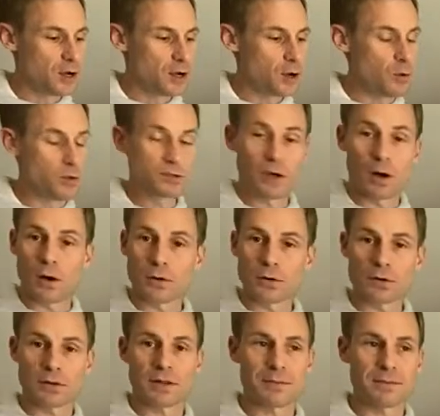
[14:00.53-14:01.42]
who was
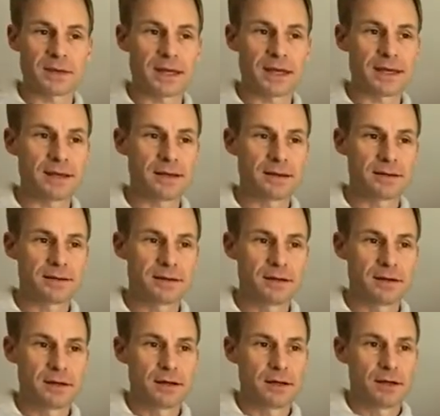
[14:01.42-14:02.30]
older than me,
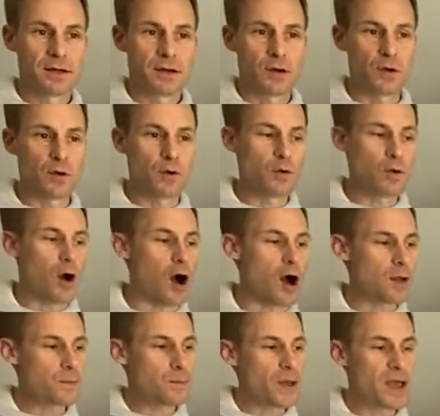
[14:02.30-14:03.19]
who
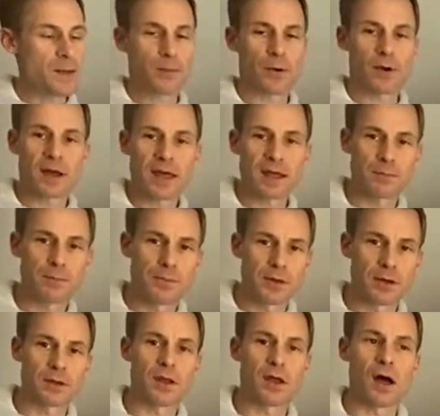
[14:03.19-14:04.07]
on paper had
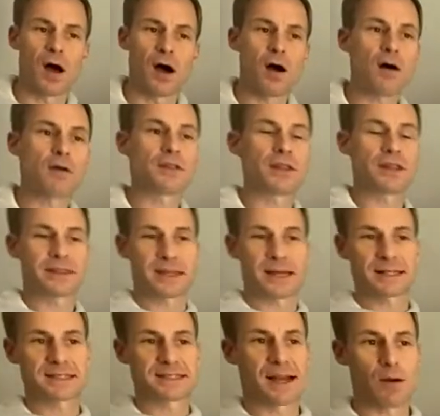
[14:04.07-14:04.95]
built all the
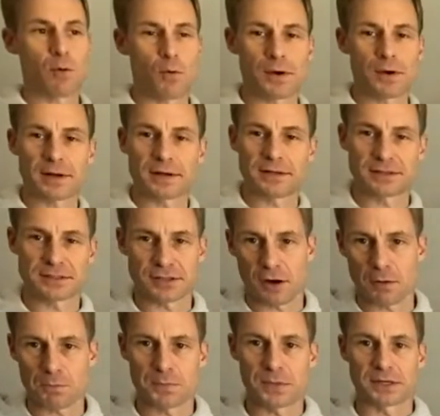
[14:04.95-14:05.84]
things that I wanted to
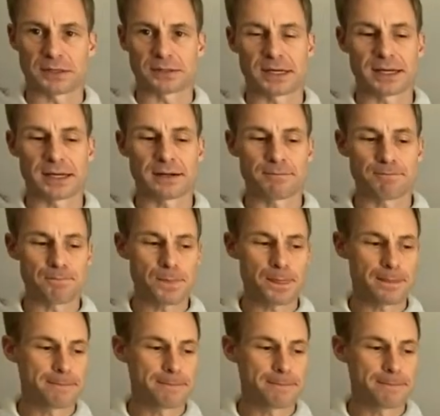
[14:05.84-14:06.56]
start building.